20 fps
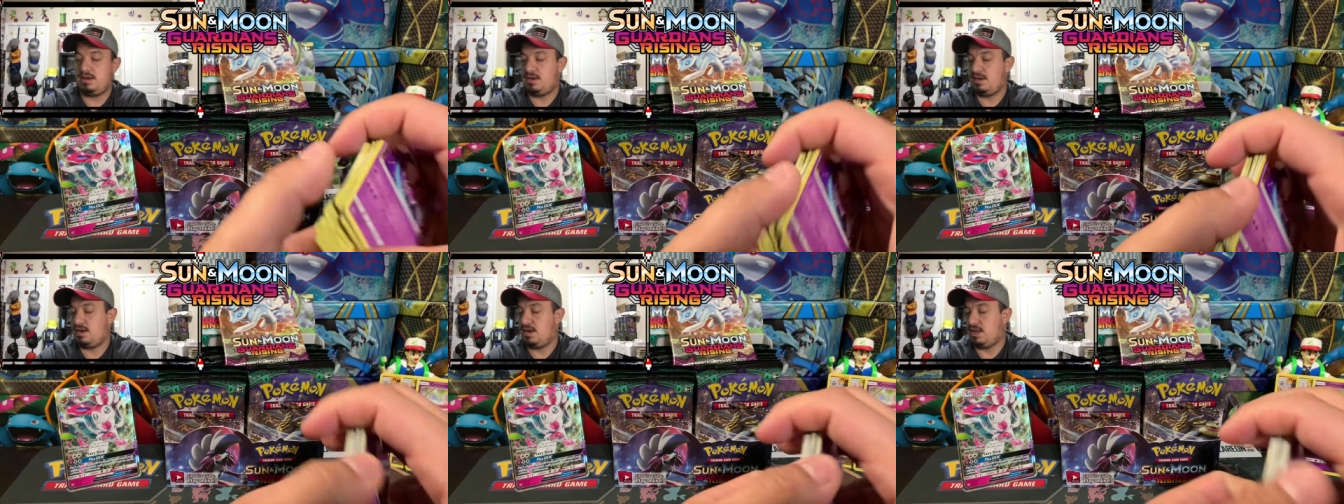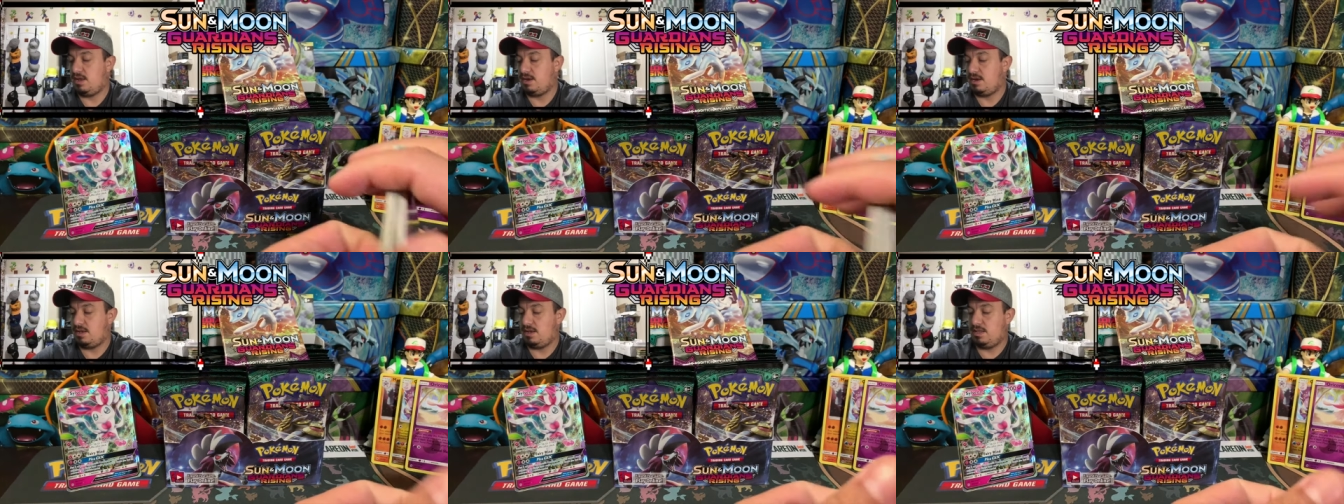
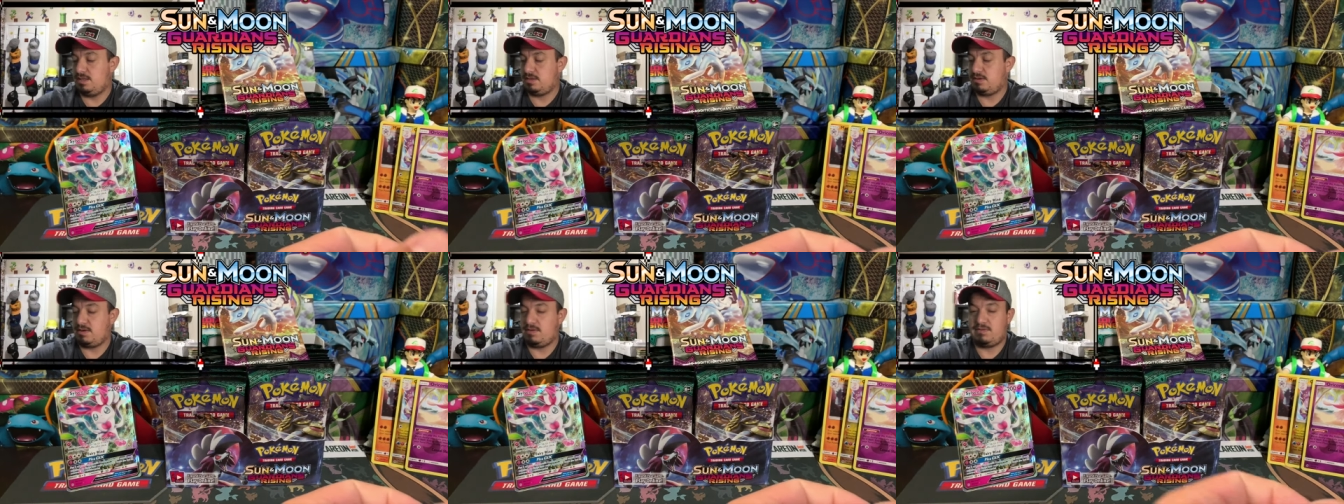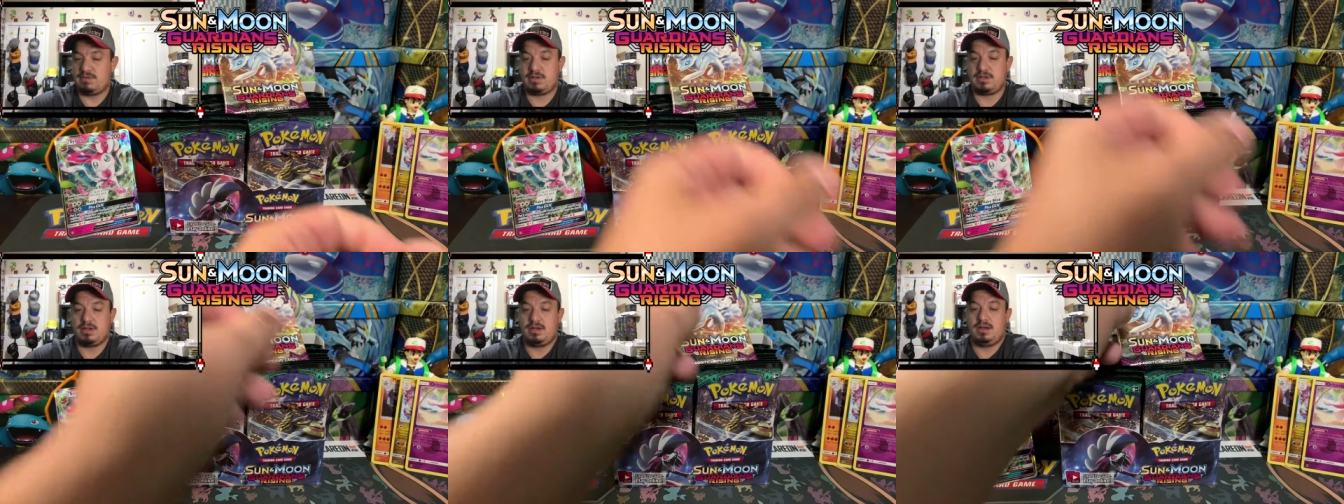
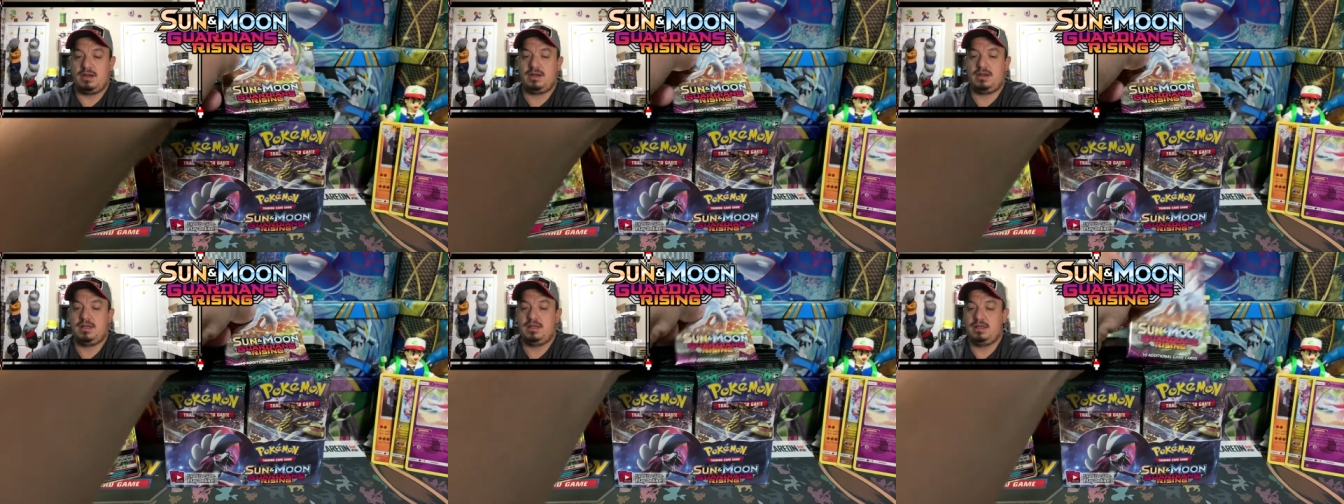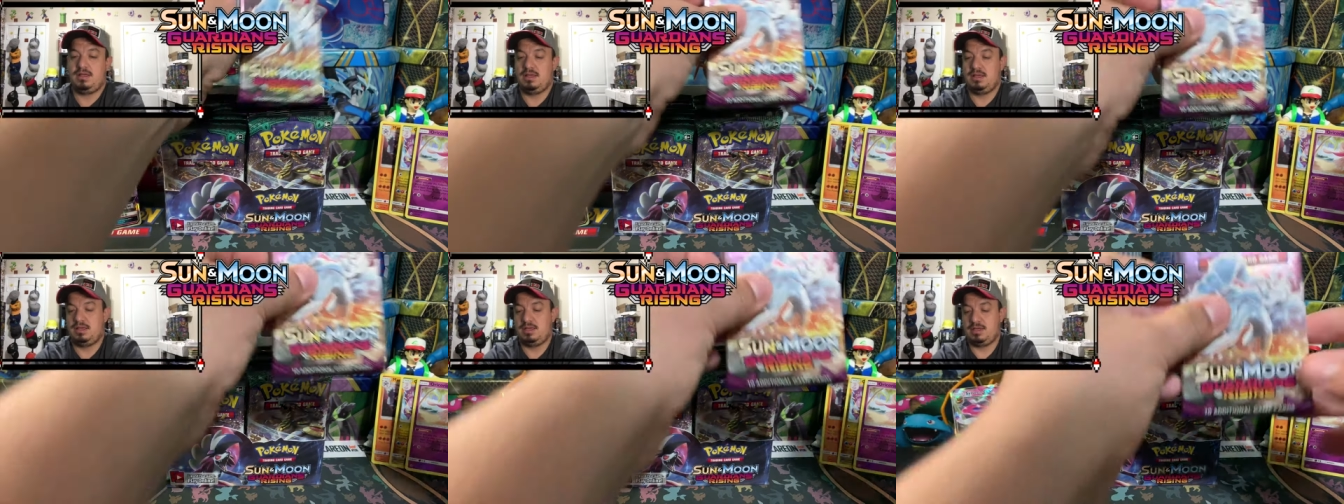non-holographic card.
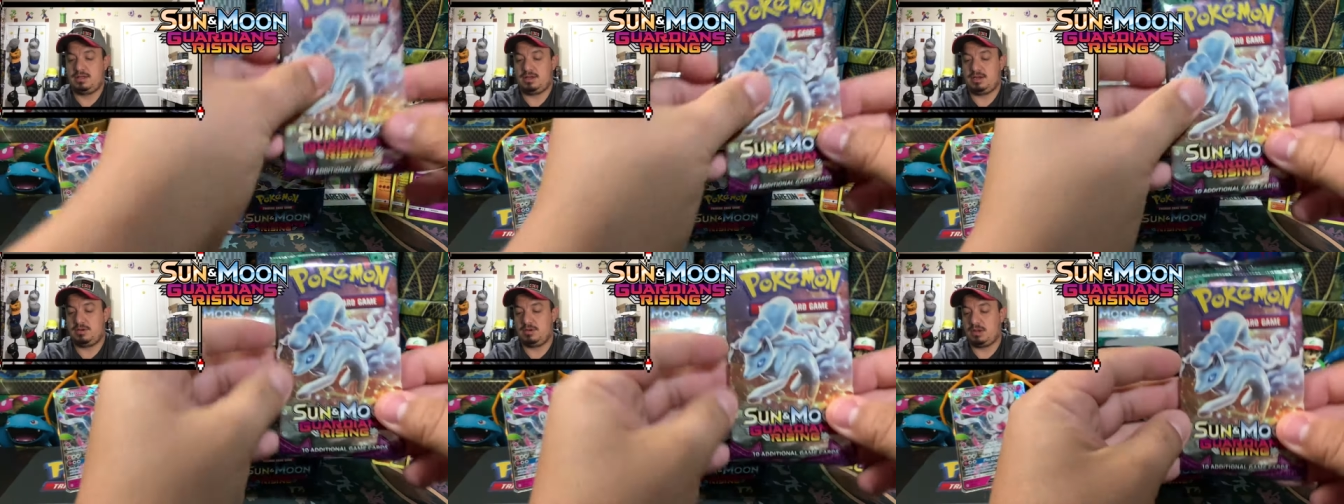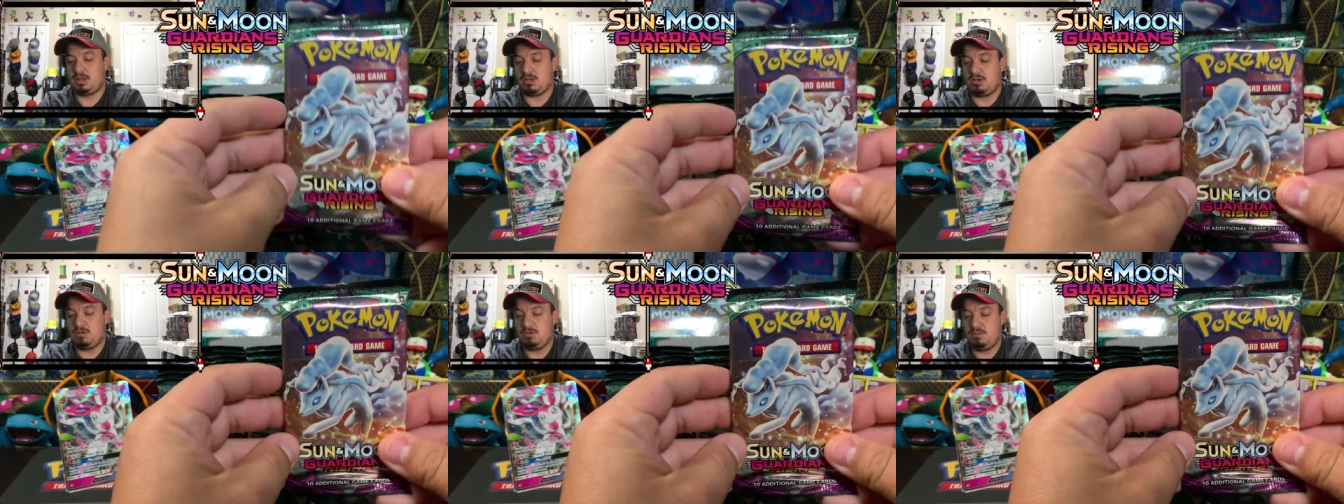Here
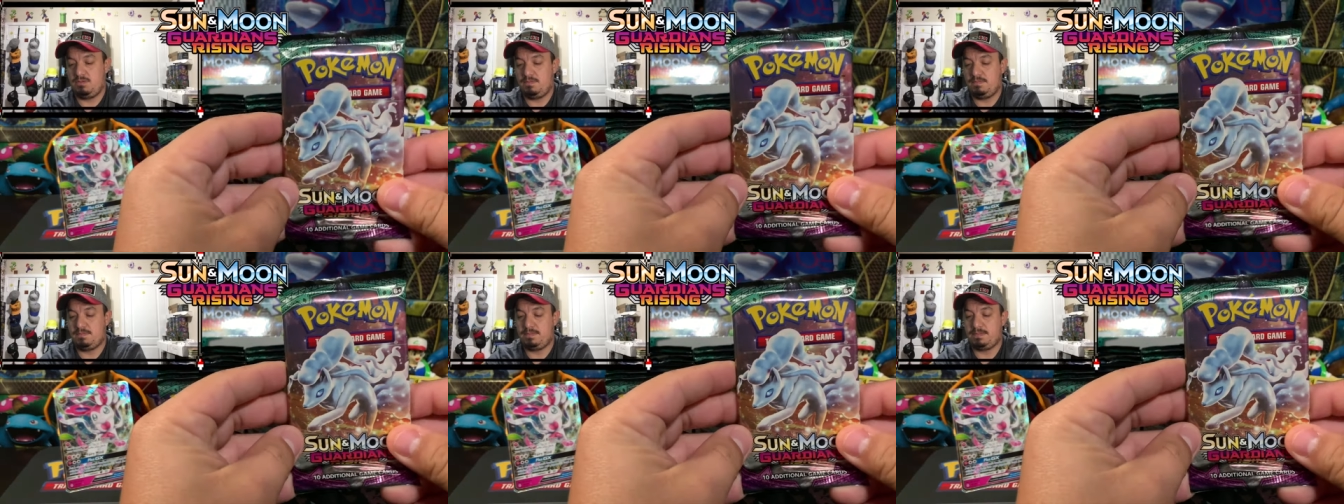we go.